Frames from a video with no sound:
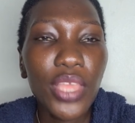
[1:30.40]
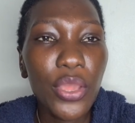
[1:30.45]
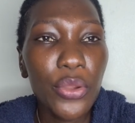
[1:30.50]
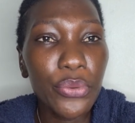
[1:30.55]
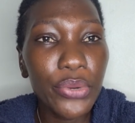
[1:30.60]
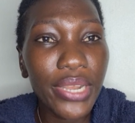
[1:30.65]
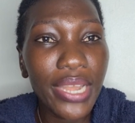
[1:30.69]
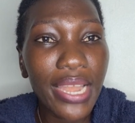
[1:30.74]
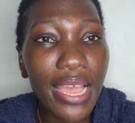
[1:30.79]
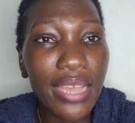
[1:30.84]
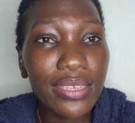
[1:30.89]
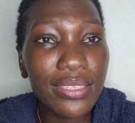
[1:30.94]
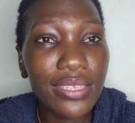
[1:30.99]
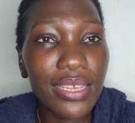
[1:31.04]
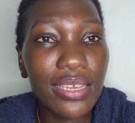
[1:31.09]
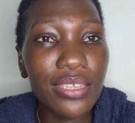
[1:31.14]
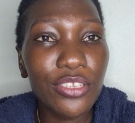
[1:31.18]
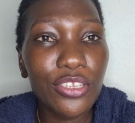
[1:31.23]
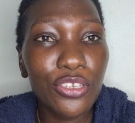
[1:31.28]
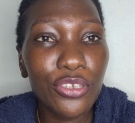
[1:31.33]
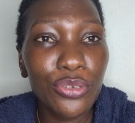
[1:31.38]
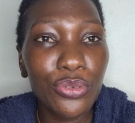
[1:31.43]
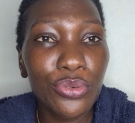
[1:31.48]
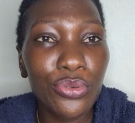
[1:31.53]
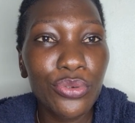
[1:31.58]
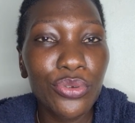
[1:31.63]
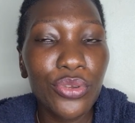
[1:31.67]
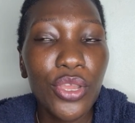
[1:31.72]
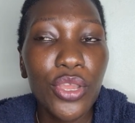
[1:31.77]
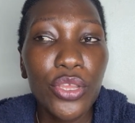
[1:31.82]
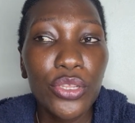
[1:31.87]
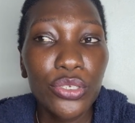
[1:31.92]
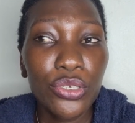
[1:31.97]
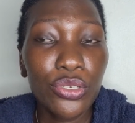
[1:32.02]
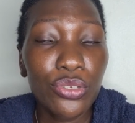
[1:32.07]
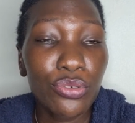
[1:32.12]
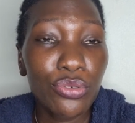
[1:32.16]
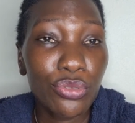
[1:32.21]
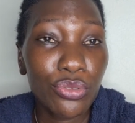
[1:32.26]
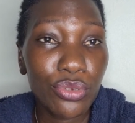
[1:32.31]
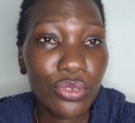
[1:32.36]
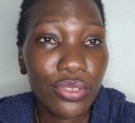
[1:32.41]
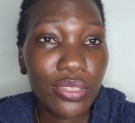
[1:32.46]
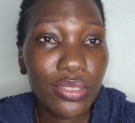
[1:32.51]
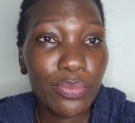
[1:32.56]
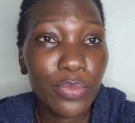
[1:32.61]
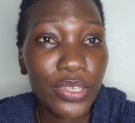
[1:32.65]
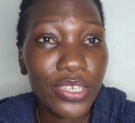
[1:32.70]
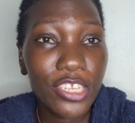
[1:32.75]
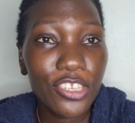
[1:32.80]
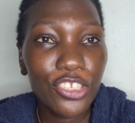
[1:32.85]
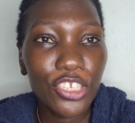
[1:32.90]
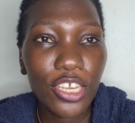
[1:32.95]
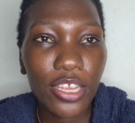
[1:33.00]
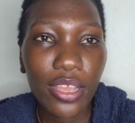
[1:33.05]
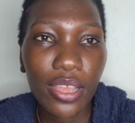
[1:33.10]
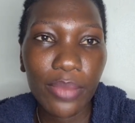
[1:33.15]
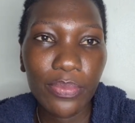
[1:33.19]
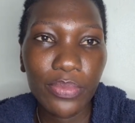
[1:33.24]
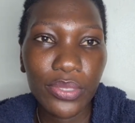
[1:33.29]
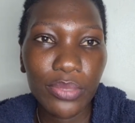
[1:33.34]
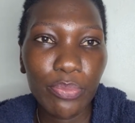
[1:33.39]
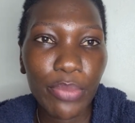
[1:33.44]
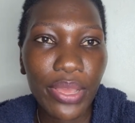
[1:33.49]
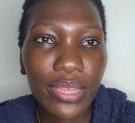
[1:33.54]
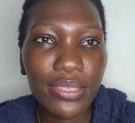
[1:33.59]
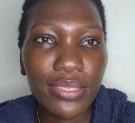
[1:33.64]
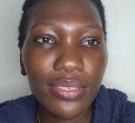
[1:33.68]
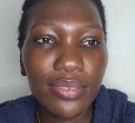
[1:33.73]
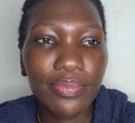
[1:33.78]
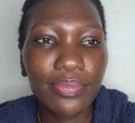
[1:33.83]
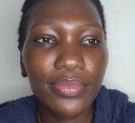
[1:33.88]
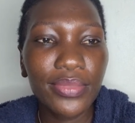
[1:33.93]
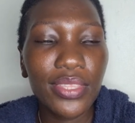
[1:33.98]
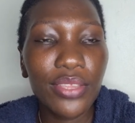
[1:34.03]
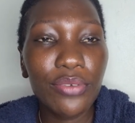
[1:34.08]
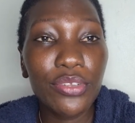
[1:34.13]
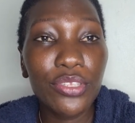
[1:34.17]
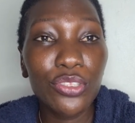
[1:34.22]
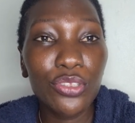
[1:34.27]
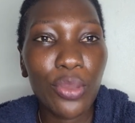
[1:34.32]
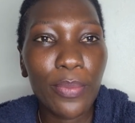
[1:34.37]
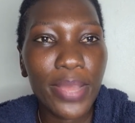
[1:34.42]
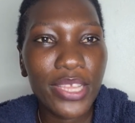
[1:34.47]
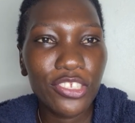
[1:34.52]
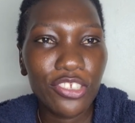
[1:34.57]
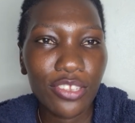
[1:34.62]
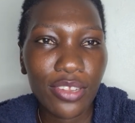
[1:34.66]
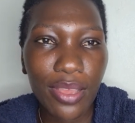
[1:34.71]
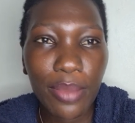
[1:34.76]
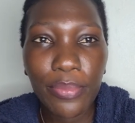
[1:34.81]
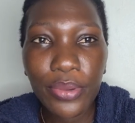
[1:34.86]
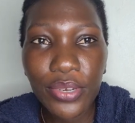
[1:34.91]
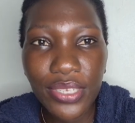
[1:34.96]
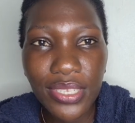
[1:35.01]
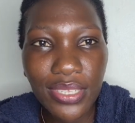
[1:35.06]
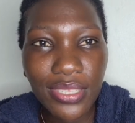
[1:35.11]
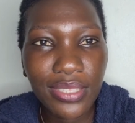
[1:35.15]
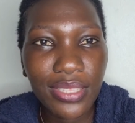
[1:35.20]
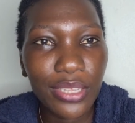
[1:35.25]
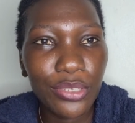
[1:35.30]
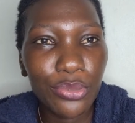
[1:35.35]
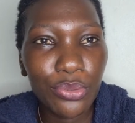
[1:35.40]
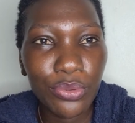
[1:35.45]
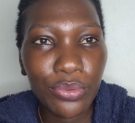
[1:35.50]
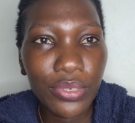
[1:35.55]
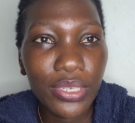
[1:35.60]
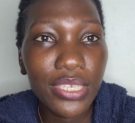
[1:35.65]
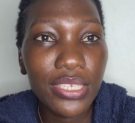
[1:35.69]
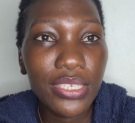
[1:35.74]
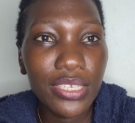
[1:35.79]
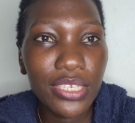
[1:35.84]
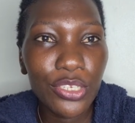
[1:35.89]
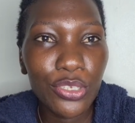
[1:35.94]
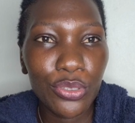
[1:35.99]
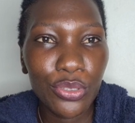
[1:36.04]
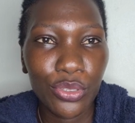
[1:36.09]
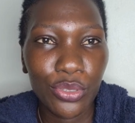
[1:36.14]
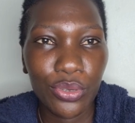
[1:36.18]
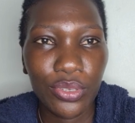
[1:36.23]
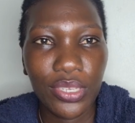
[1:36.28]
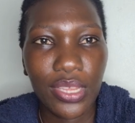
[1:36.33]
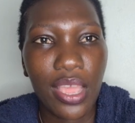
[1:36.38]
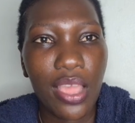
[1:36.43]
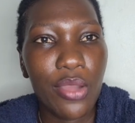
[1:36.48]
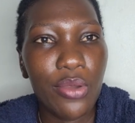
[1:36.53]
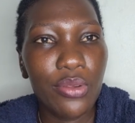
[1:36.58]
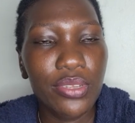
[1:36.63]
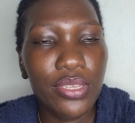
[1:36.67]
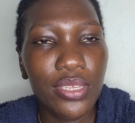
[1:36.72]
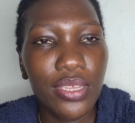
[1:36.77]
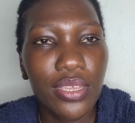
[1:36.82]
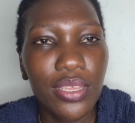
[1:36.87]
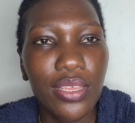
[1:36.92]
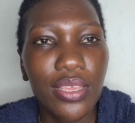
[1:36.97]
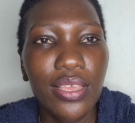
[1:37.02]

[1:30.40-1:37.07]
reluctant to do those body checkups, but there is so much in our bodies that we really need to sort out.